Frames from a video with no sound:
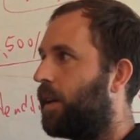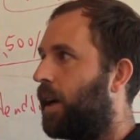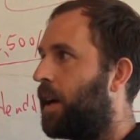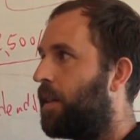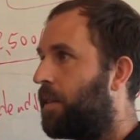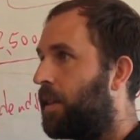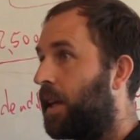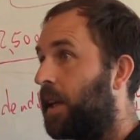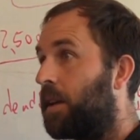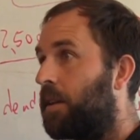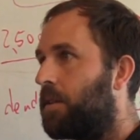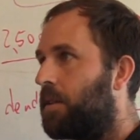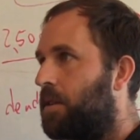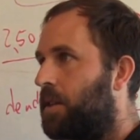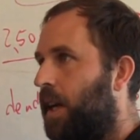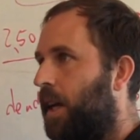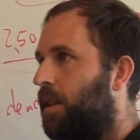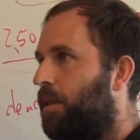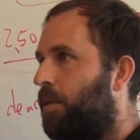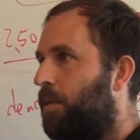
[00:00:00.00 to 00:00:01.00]
At the end of the
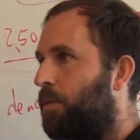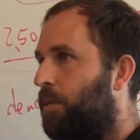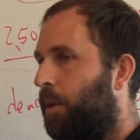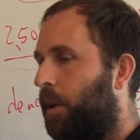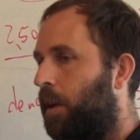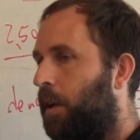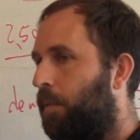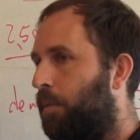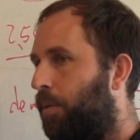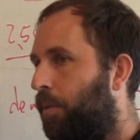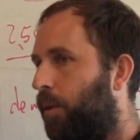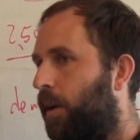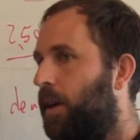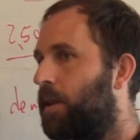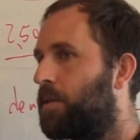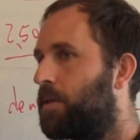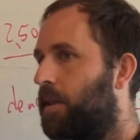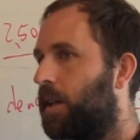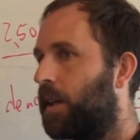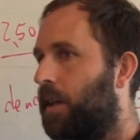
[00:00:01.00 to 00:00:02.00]
day, though, they're going to
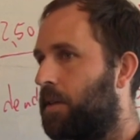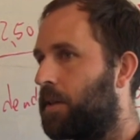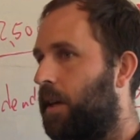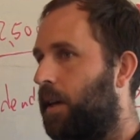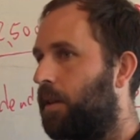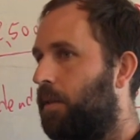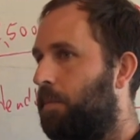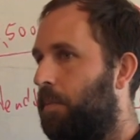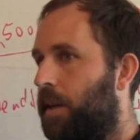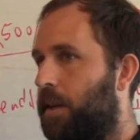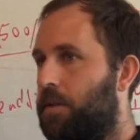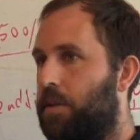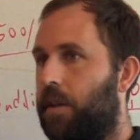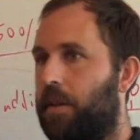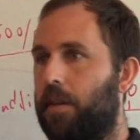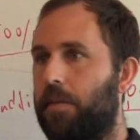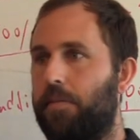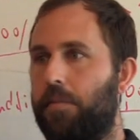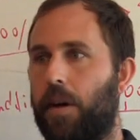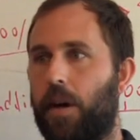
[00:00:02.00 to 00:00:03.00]
price things out based
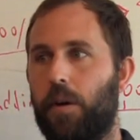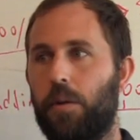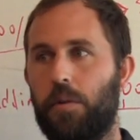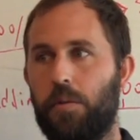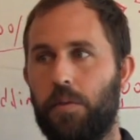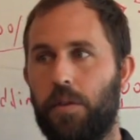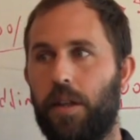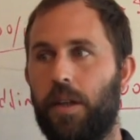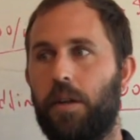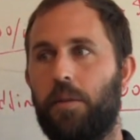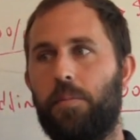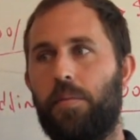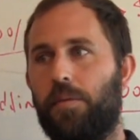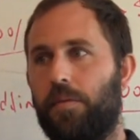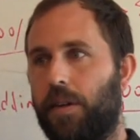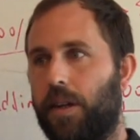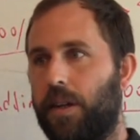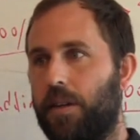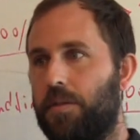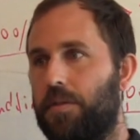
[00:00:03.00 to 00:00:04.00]
on the value that it
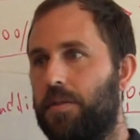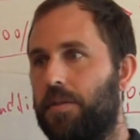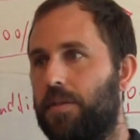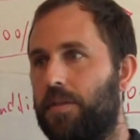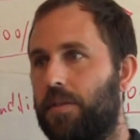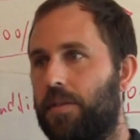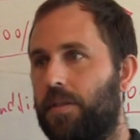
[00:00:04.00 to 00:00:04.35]
provides.